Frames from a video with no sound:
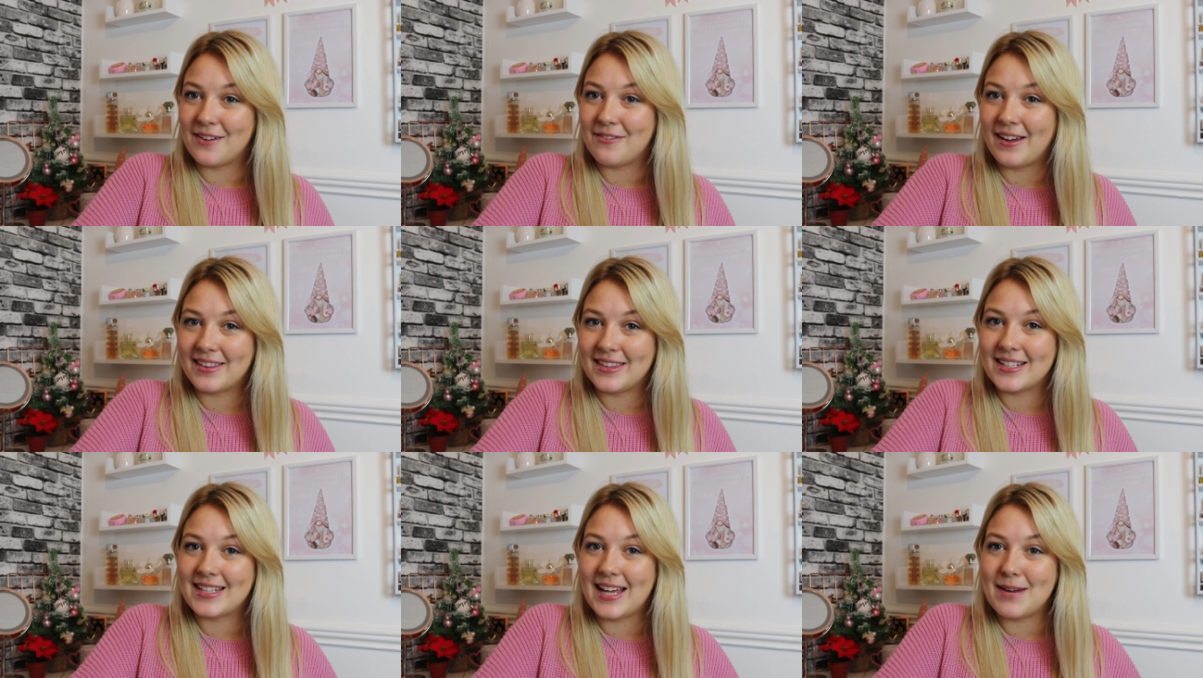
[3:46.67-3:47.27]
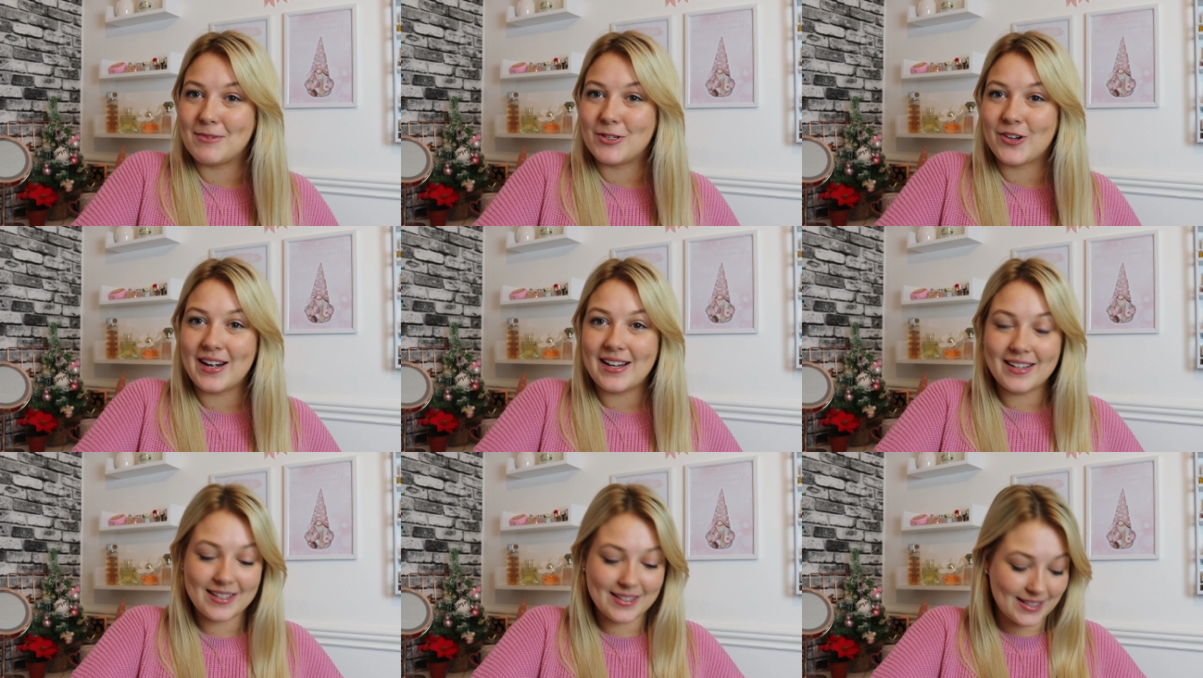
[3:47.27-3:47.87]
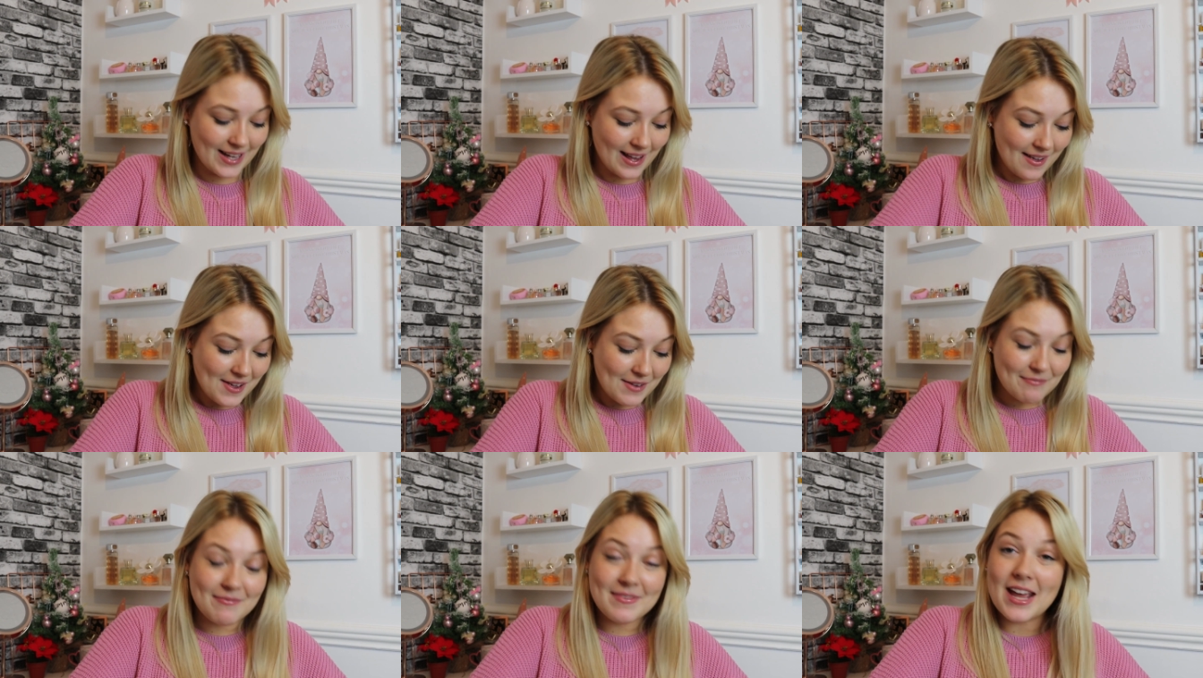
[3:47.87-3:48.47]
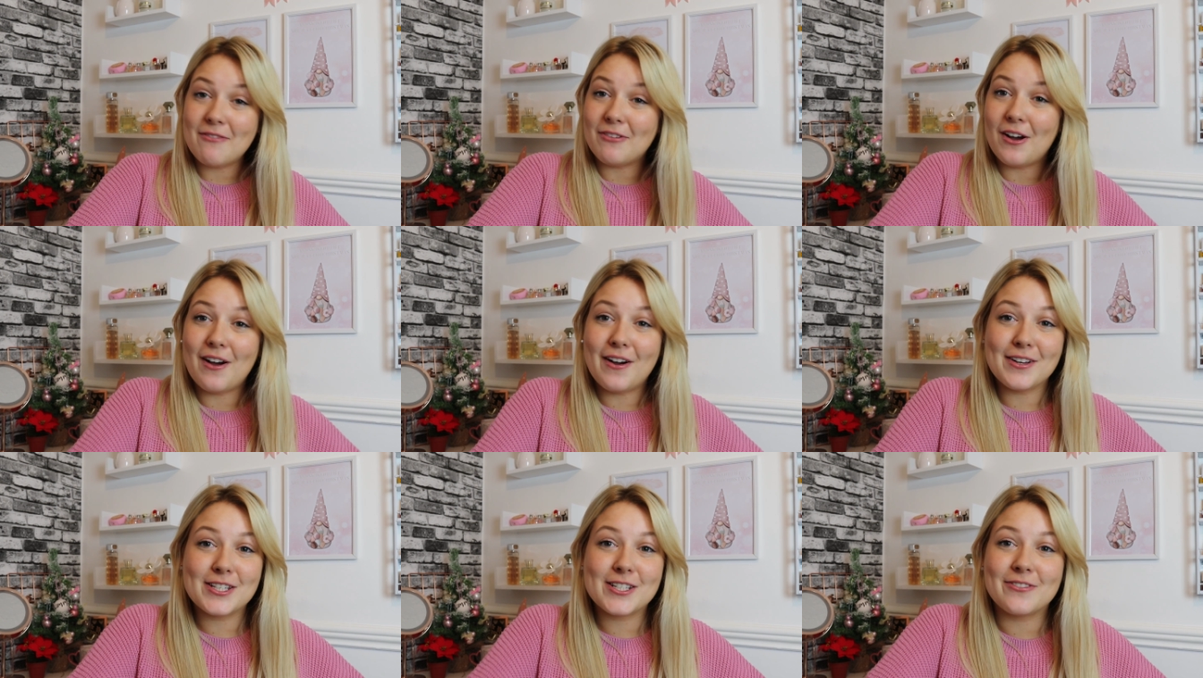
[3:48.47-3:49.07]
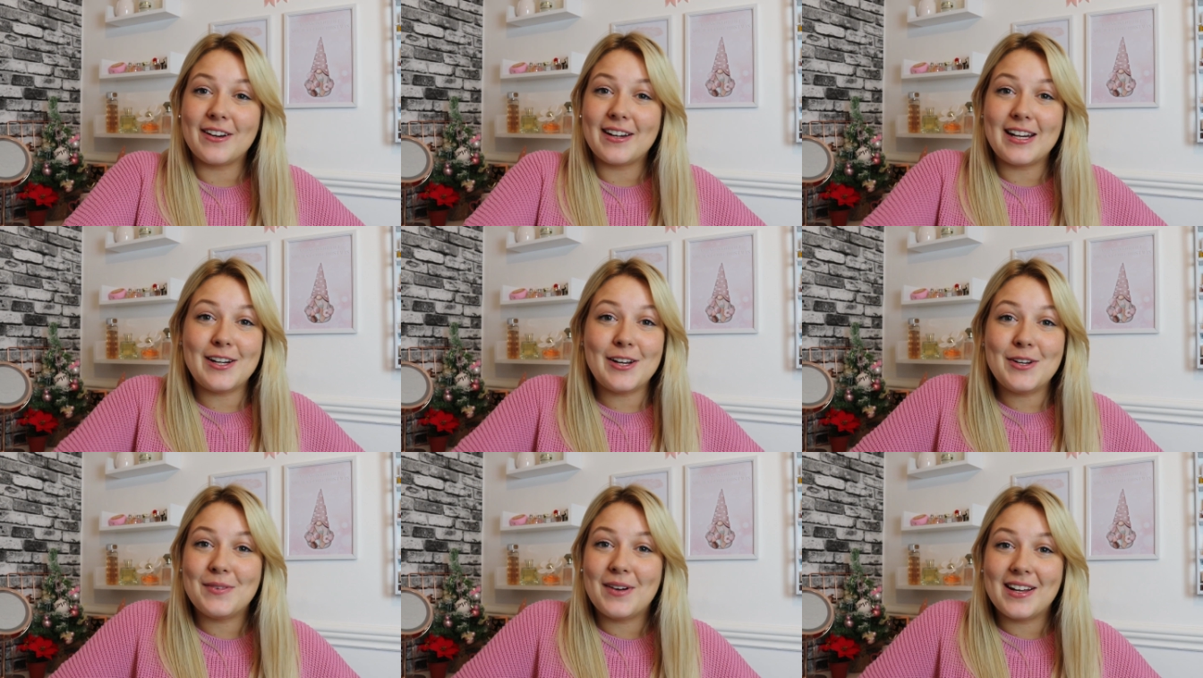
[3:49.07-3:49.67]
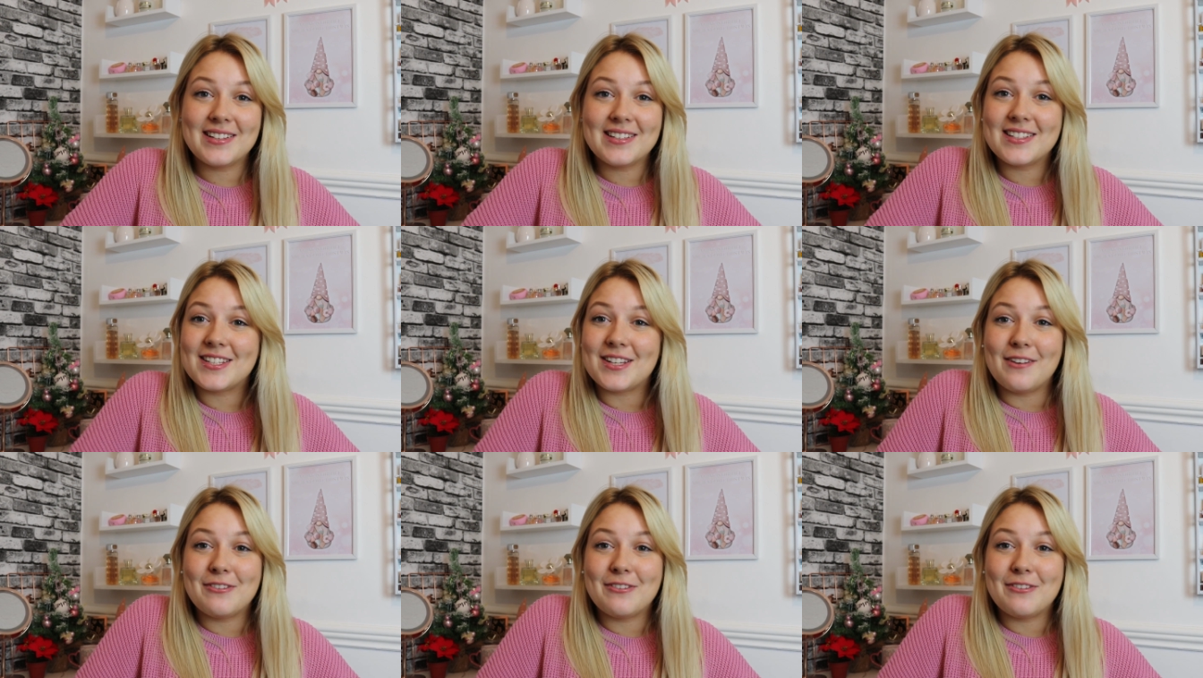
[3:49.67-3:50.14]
I've had the same straighteners, never asked for any new ones.